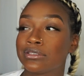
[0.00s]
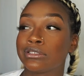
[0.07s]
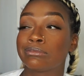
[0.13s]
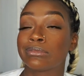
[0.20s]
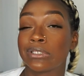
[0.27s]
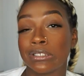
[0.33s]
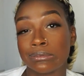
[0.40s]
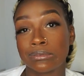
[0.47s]

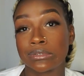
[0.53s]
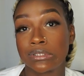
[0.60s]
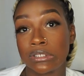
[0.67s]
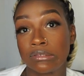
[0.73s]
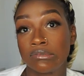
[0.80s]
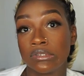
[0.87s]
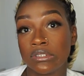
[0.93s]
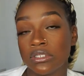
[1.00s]
sometimes
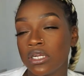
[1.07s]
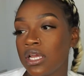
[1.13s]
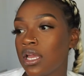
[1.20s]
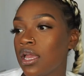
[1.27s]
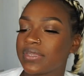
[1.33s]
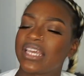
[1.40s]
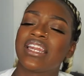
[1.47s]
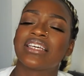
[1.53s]
11.
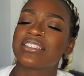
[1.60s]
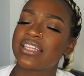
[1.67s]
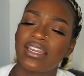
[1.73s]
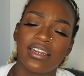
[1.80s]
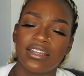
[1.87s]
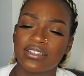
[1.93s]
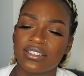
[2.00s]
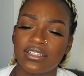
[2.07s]
And I stay
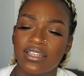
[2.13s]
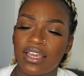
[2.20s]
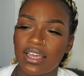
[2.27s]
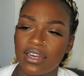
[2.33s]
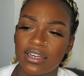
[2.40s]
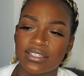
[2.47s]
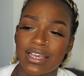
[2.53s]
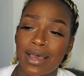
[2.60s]
there until the
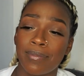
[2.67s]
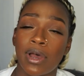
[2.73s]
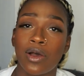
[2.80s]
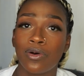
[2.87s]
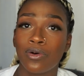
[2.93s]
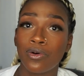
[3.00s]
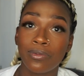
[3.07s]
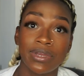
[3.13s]
end of the time.
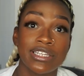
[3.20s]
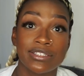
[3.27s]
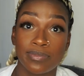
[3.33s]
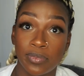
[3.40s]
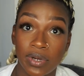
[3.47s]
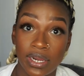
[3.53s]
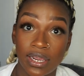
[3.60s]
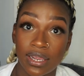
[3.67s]
I always
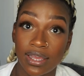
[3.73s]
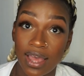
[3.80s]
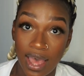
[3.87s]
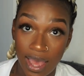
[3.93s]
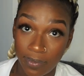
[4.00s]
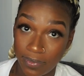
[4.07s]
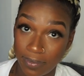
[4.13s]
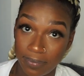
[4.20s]
bring
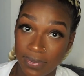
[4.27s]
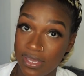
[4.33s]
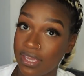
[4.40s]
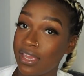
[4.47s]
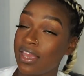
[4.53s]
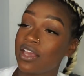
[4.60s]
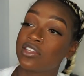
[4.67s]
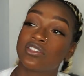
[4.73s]
Kai with
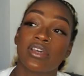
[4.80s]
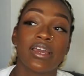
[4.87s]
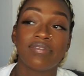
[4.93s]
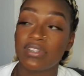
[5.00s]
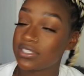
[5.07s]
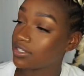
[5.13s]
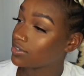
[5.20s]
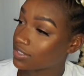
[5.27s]
me. So
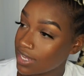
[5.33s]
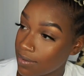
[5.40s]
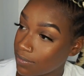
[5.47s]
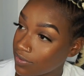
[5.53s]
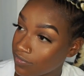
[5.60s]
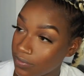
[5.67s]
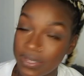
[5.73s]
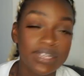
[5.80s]
every single
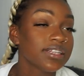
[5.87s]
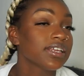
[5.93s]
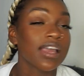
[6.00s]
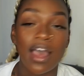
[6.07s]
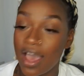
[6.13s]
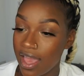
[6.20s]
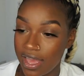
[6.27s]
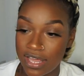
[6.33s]
time I've went,
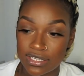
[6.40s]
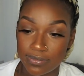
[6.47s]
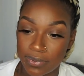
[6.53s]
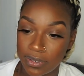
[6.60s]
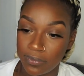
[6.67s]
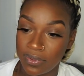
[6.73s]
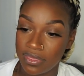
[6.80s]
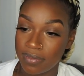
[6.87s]
Kai has
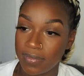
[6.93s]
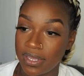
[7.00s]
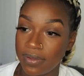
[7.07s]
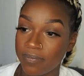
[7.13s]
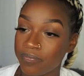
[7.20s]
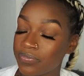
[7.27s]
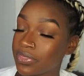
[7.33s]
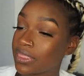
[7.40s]
been with
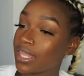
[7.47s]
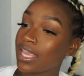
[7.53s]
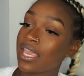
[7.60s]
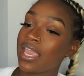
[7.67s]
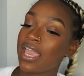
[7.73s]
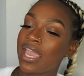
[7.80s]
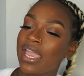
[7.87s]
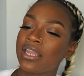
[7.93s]
me.
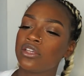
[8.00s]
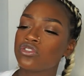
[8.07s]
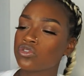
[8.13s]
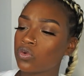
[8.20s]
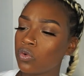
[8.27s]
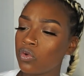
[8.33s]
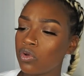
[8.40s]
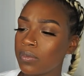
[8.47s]
And it's
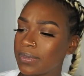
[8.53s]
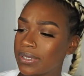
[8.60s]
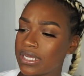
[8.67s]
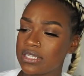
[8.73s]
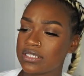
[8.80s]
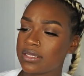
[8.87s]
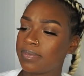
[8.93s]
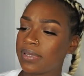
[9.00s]
cool
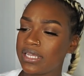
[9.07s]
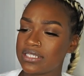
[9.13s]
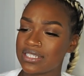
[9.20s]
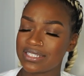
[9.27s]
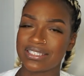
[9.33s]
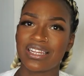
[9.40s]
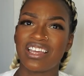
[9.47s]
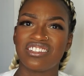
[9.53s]
because the place
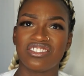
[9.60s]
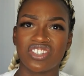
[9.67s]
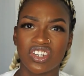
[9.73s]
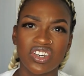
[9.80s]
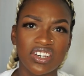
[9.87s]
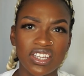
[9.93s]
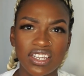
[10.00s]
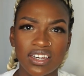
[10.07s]
is not
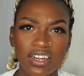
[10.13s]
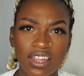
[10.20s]
dirty or